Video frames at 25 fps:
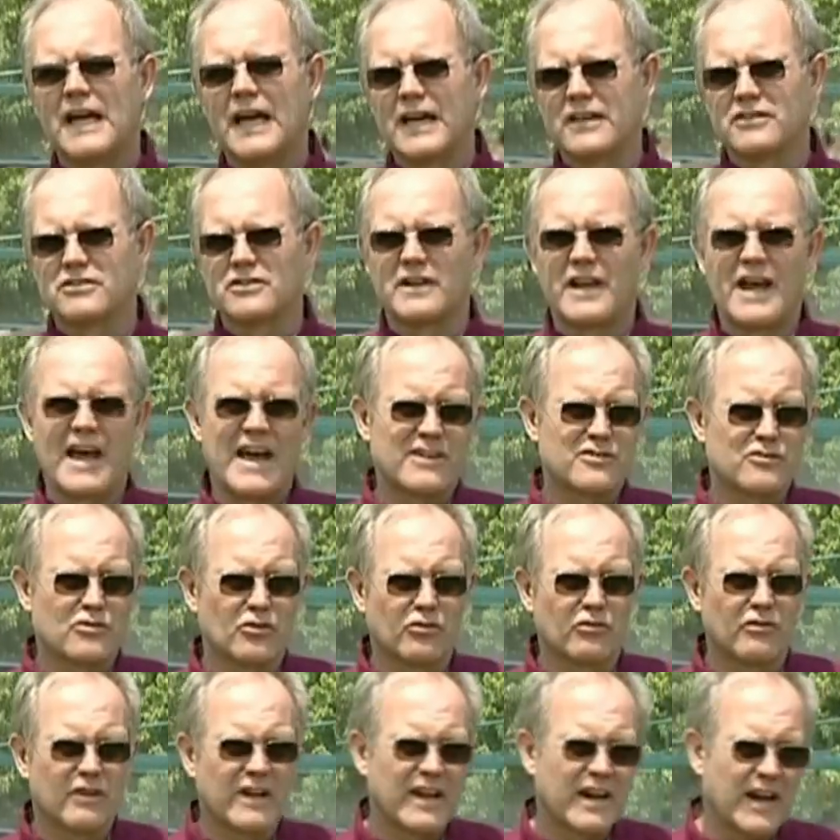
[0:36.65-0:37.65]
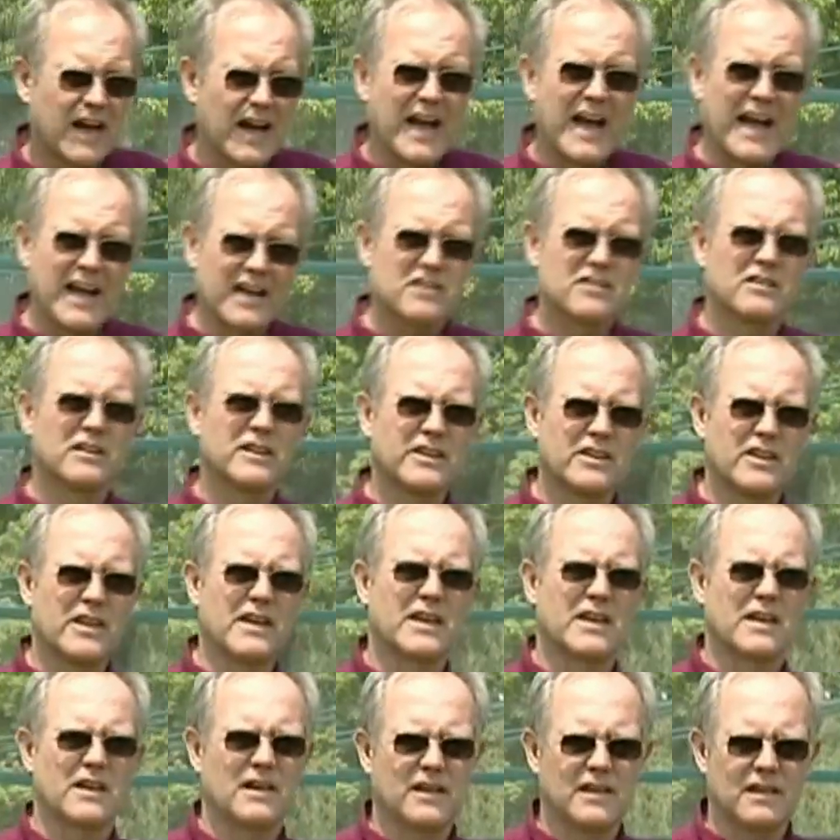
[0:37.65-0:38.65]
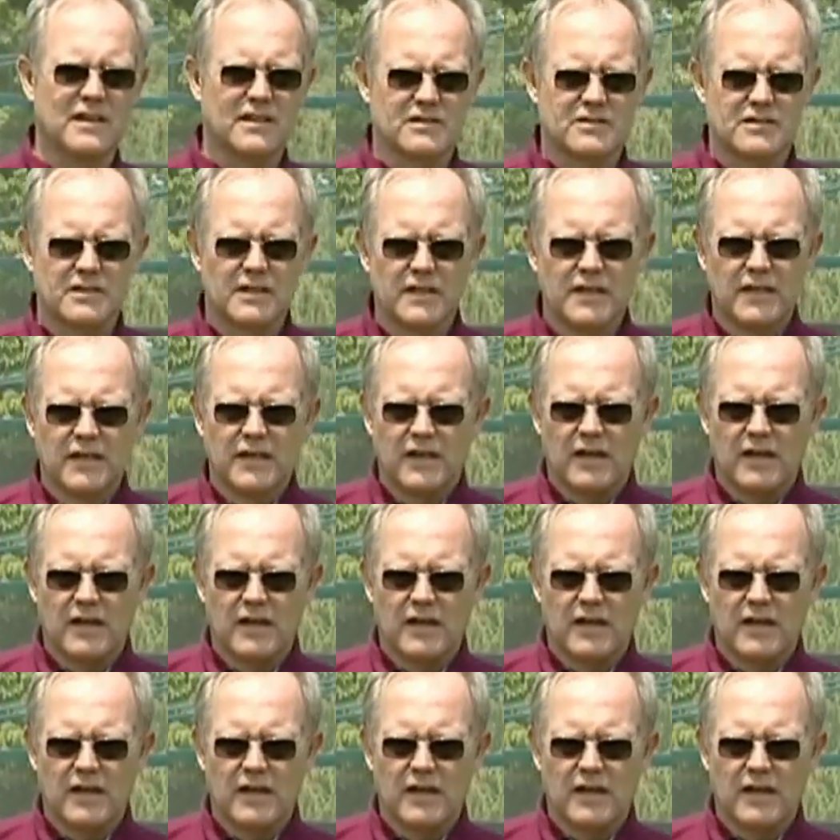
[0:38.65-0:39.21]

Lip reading: As a natural vet, I actually think it is.